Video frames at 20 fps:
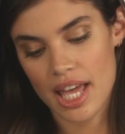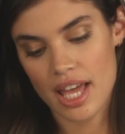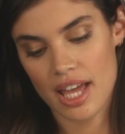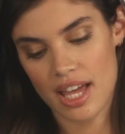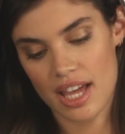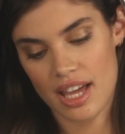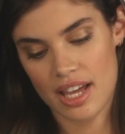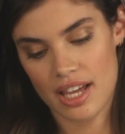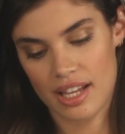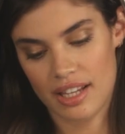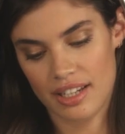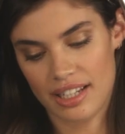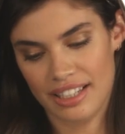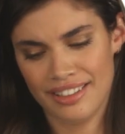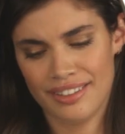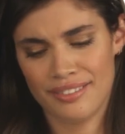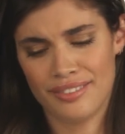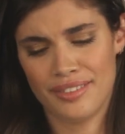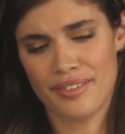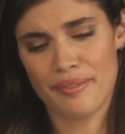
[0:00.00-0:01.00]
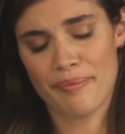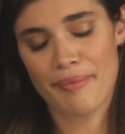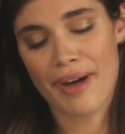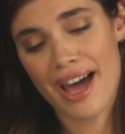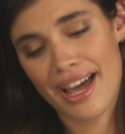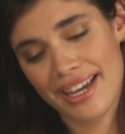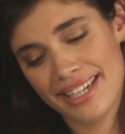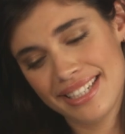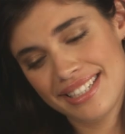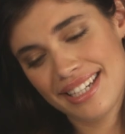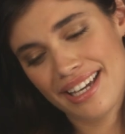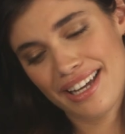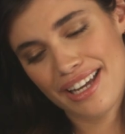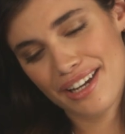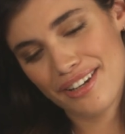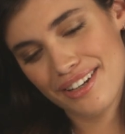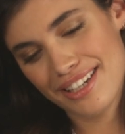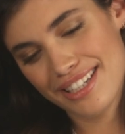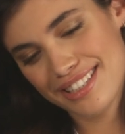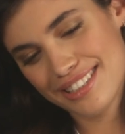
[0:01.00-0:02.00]
And I love the Vampire
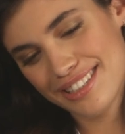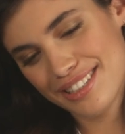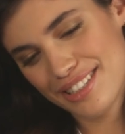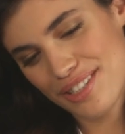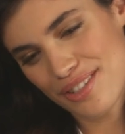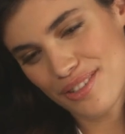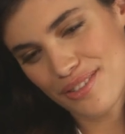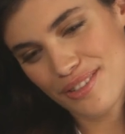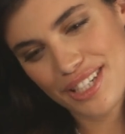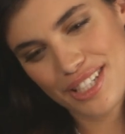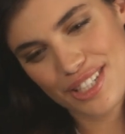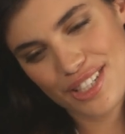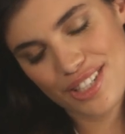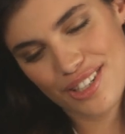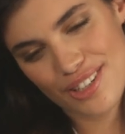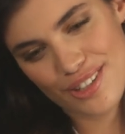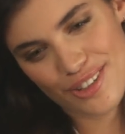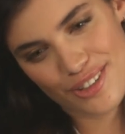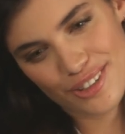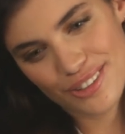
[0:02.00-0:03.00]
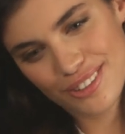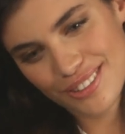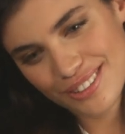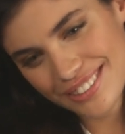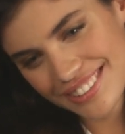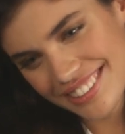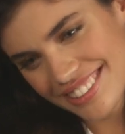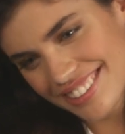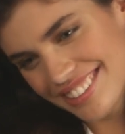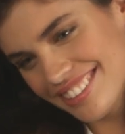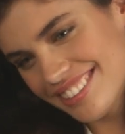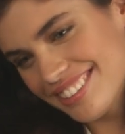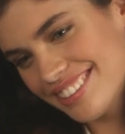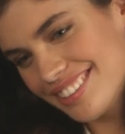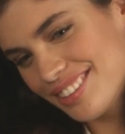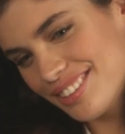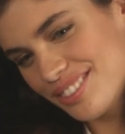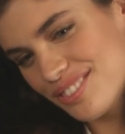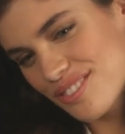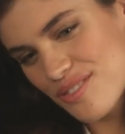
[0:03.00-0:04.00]
Diaries, the originals,
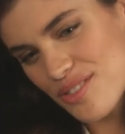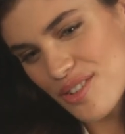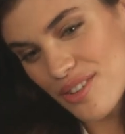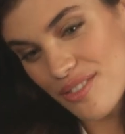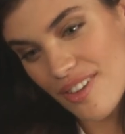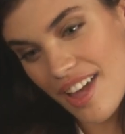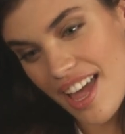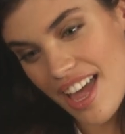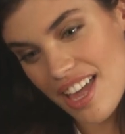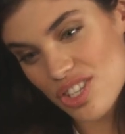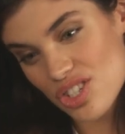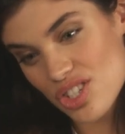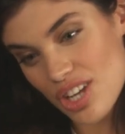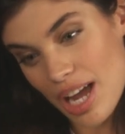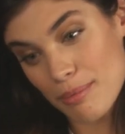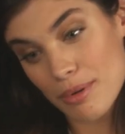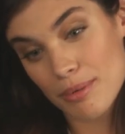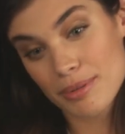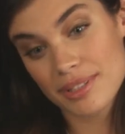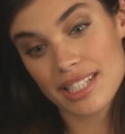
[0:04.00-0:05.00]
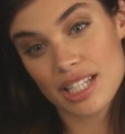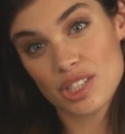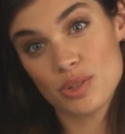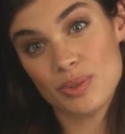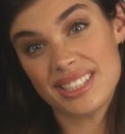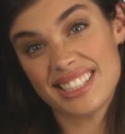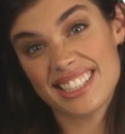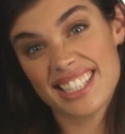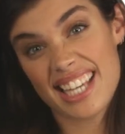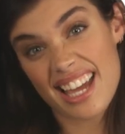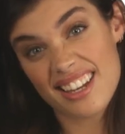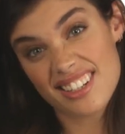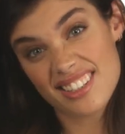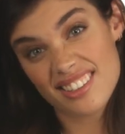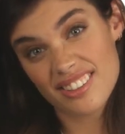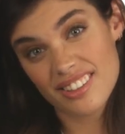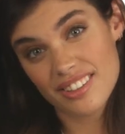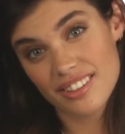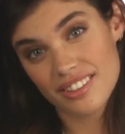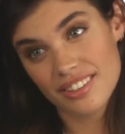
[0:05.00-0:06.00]
Revenge, I'm obsessed with
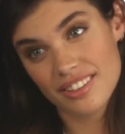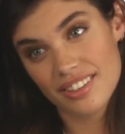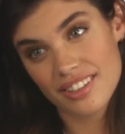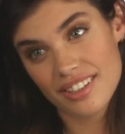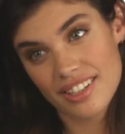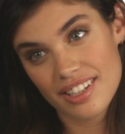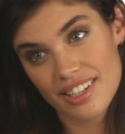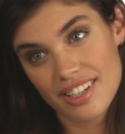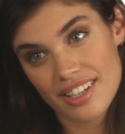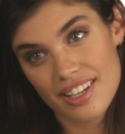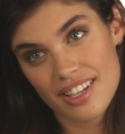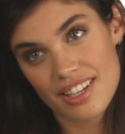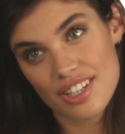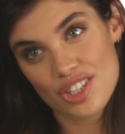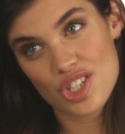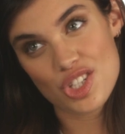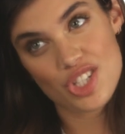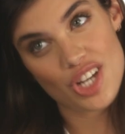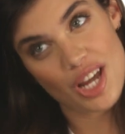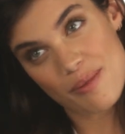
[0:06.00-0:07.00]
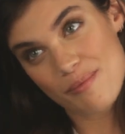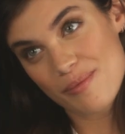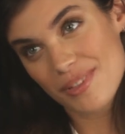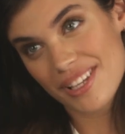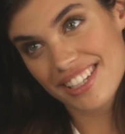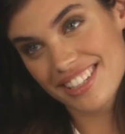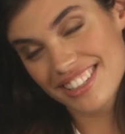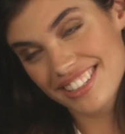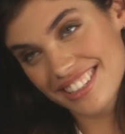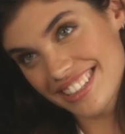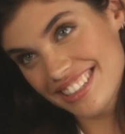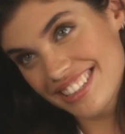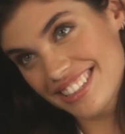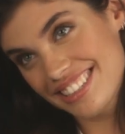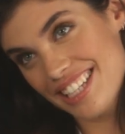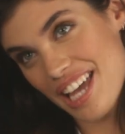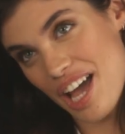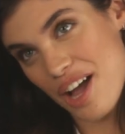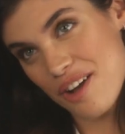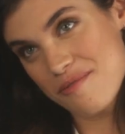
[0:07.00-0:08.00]
Scandal,
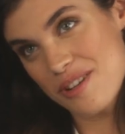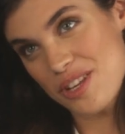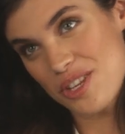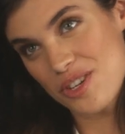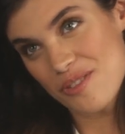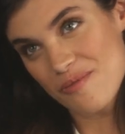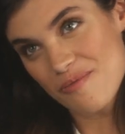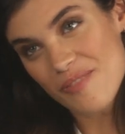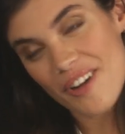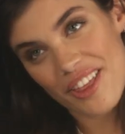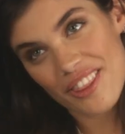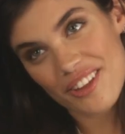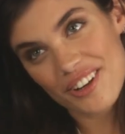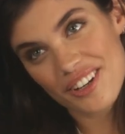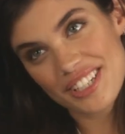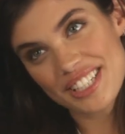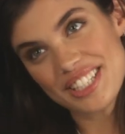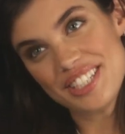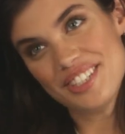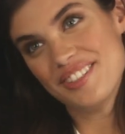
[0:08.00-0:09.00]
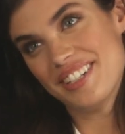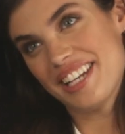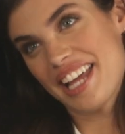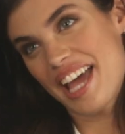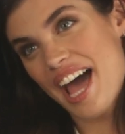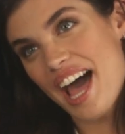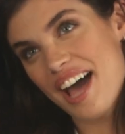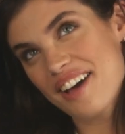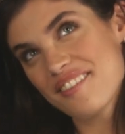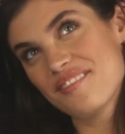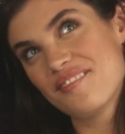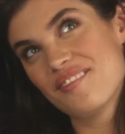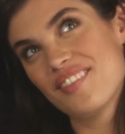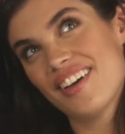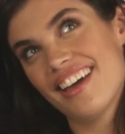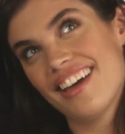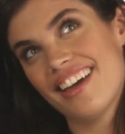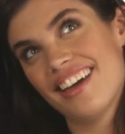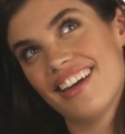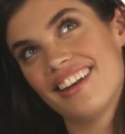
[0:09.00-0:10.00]
Shameless, I Met Your Mother, Two and a Half
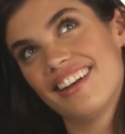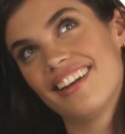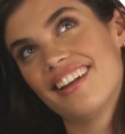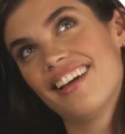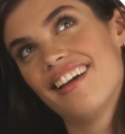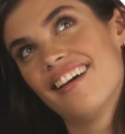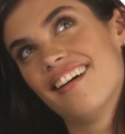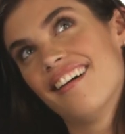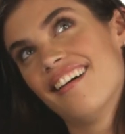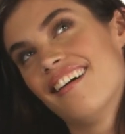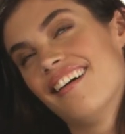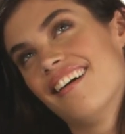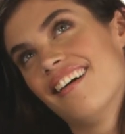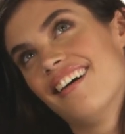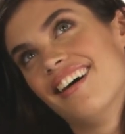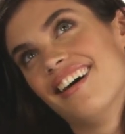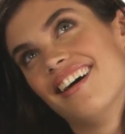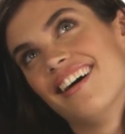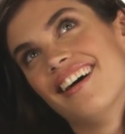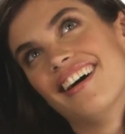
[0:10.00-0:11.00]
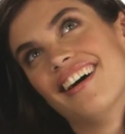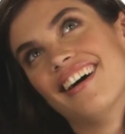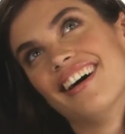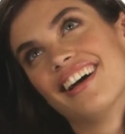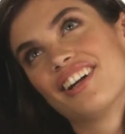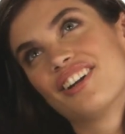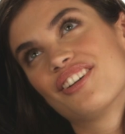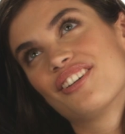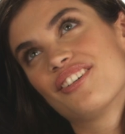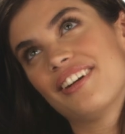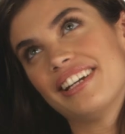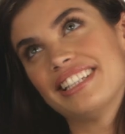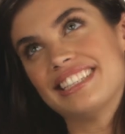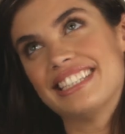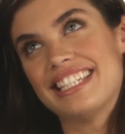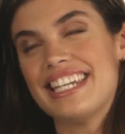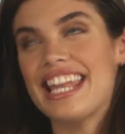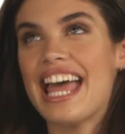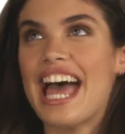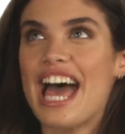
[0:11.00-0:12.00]
Men, Grey's
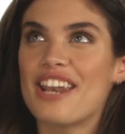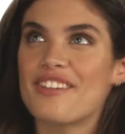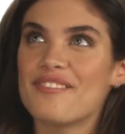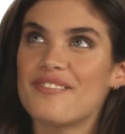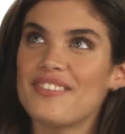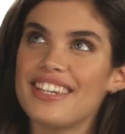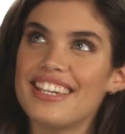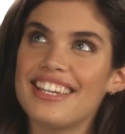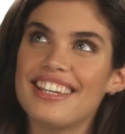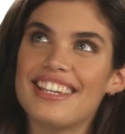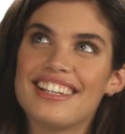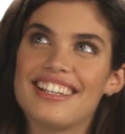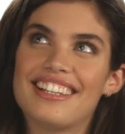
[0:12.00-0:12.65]
Anatomy,